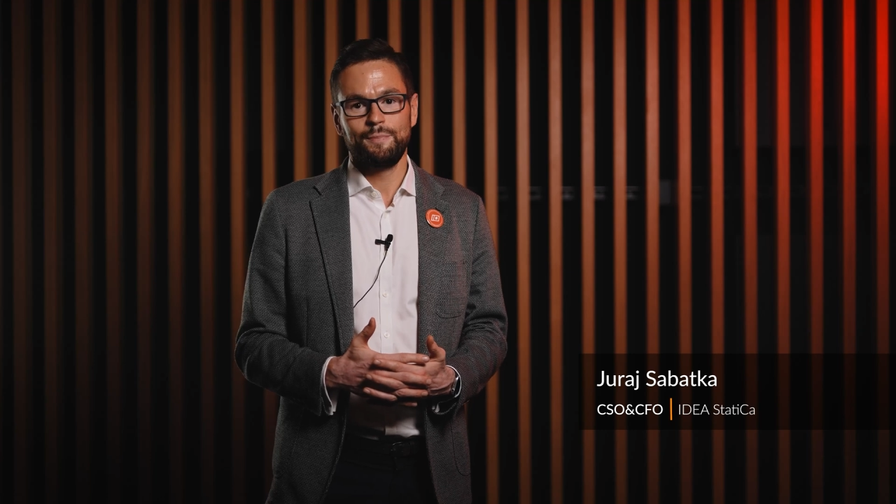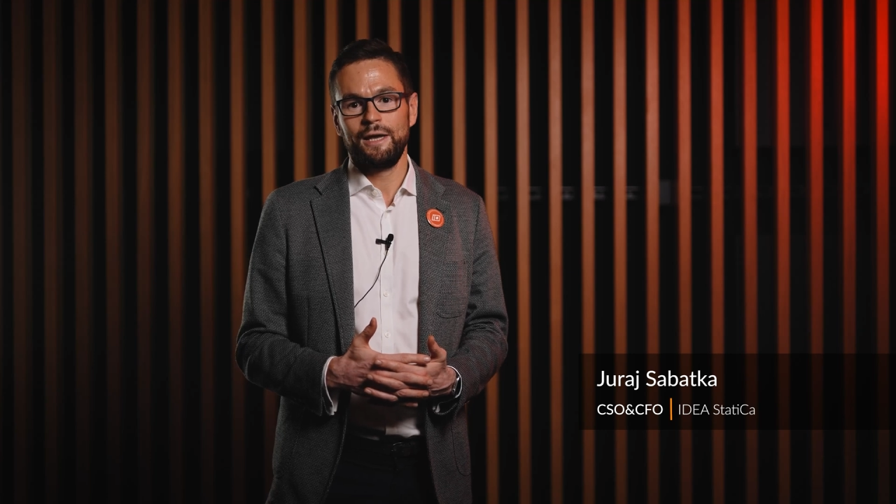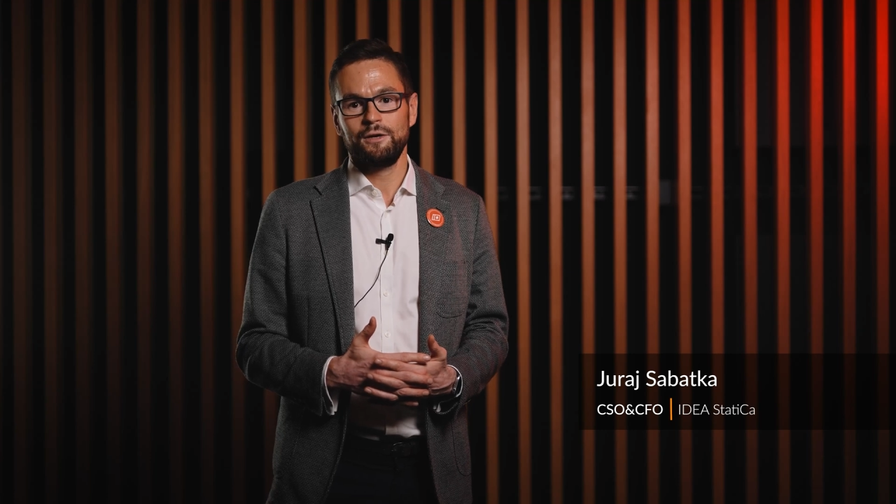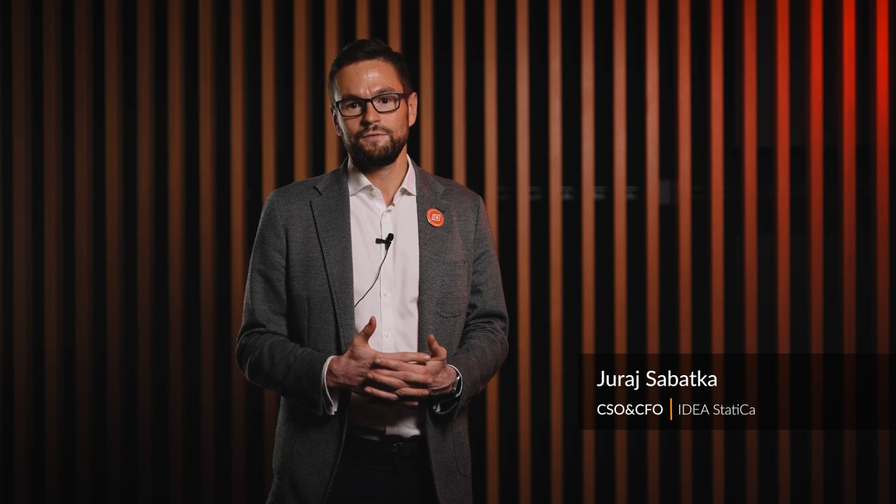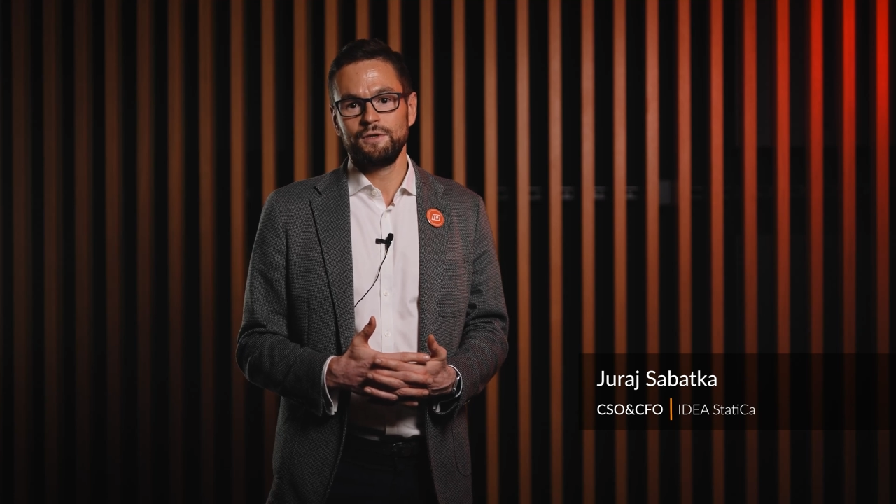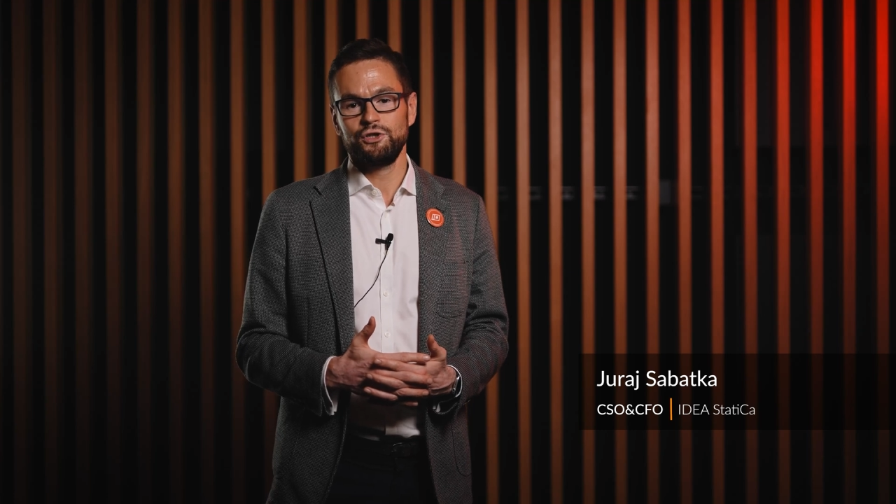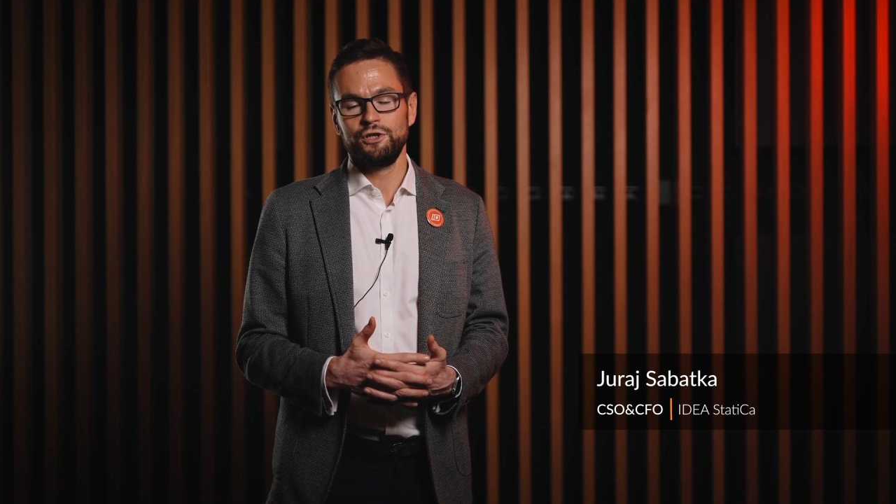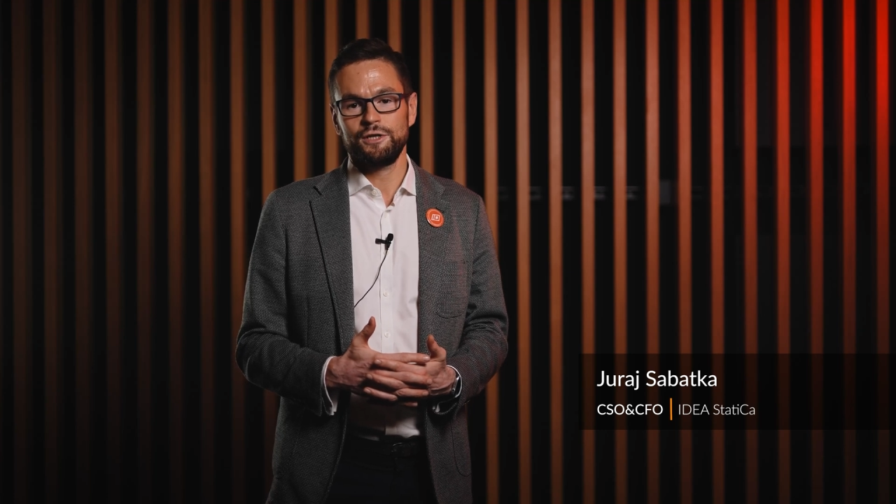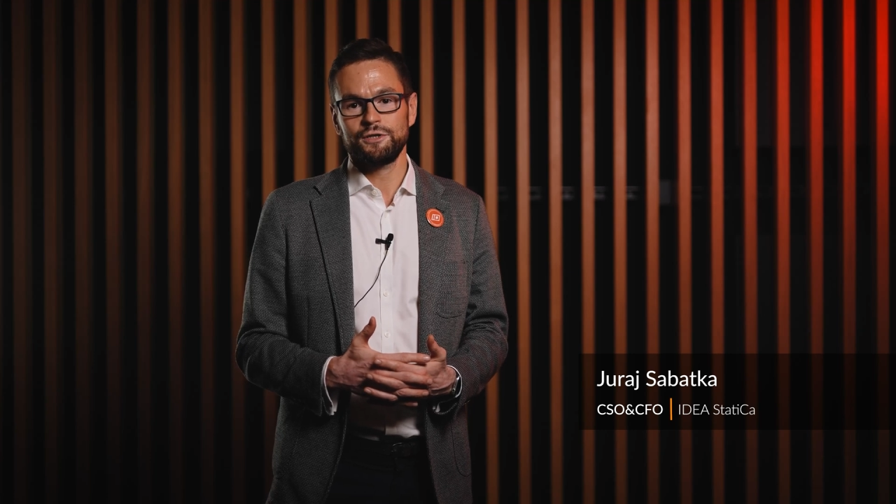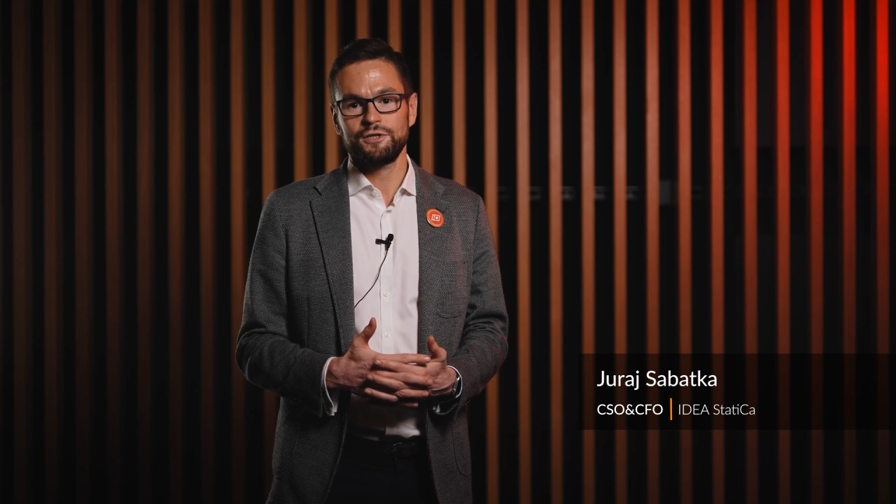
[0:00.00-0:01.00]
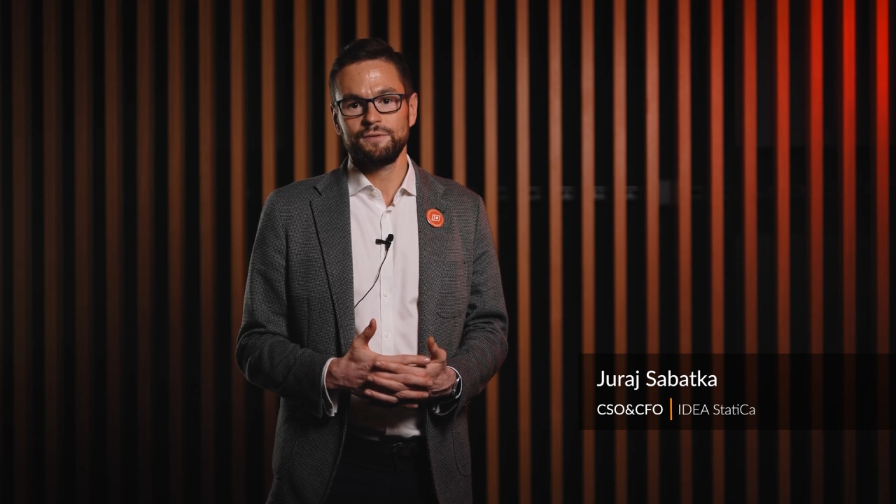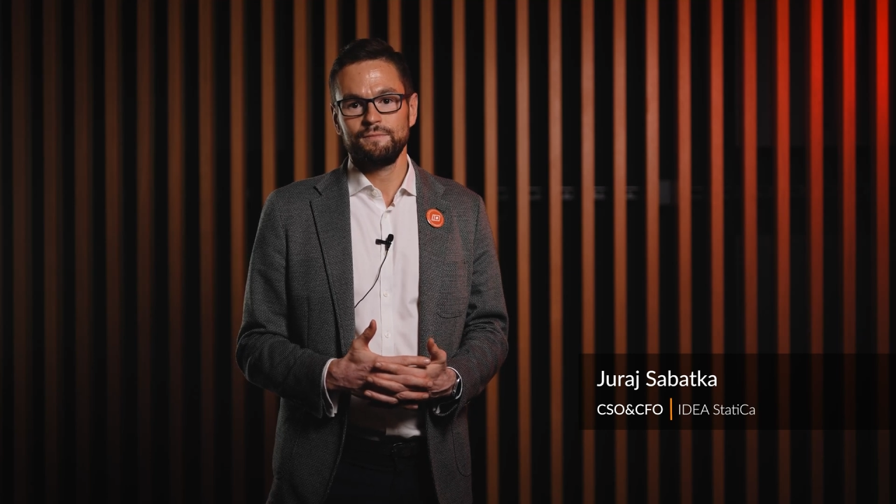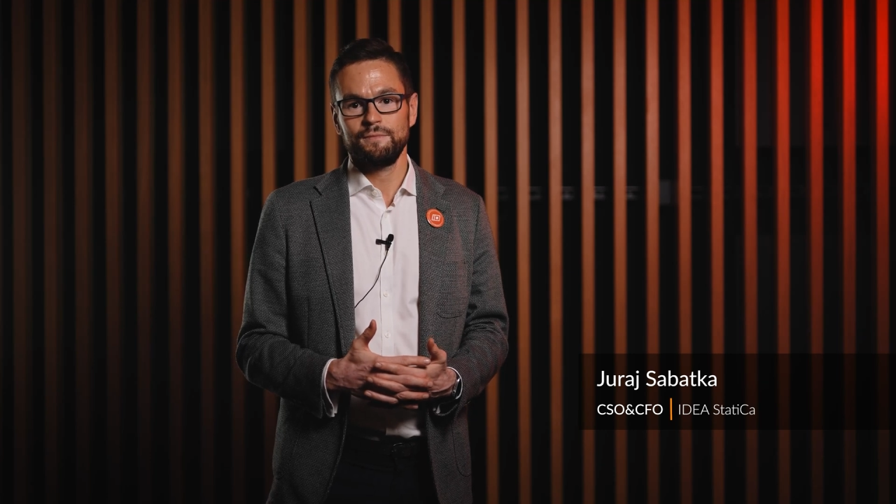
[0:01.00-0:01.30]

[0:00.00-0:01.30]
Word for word: pain of engineers.